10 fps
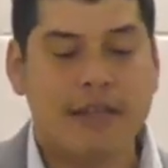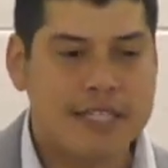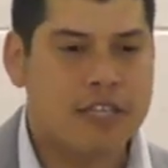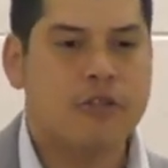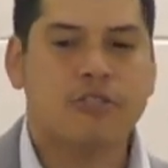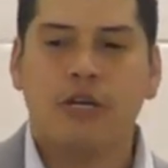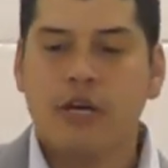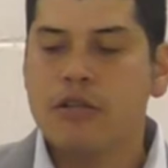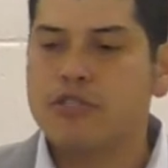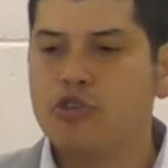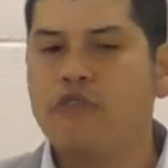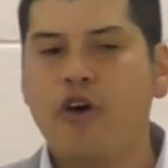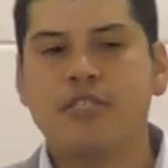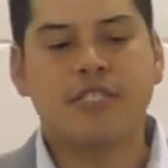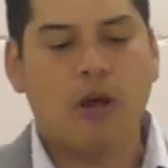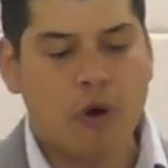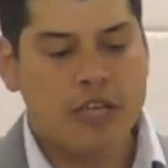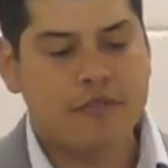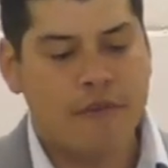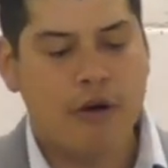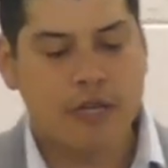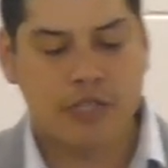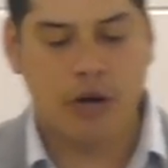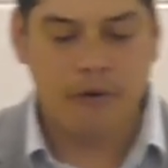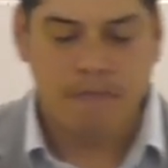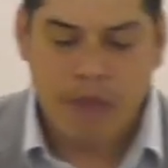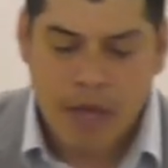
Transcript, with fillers: These are the, the two verses I want you to focus on